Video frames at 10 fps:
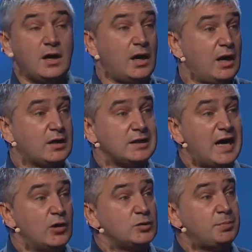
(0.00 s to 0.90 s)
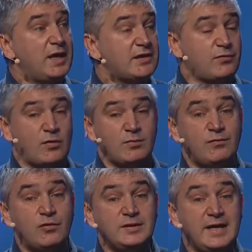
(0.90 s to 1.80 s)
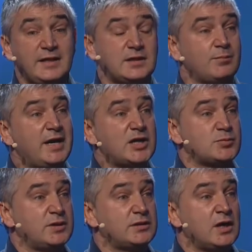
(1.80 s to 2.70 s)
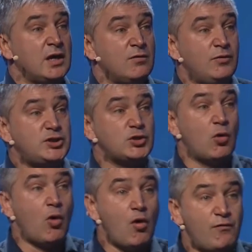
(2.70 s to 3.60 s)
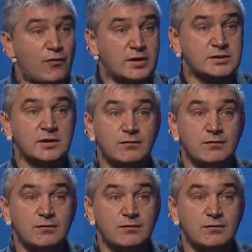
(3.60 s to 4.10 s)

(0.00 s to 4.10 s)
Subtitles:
cloud platform for data management, which offers